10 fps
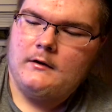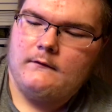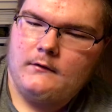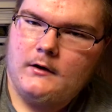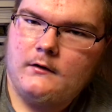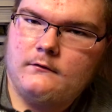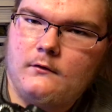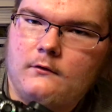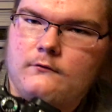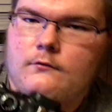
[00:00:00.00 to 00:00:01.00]
an
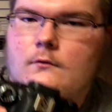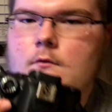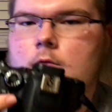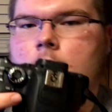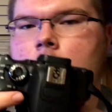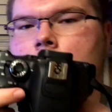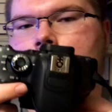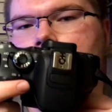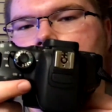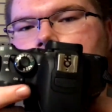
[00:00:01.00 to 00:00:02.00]
ISO control
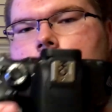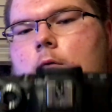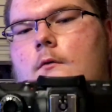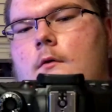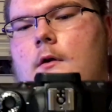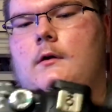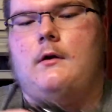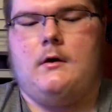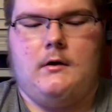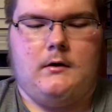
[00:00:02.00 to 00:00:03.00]
on it.
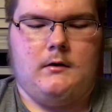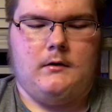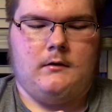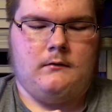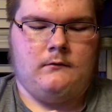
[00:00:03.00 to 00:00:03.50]
Like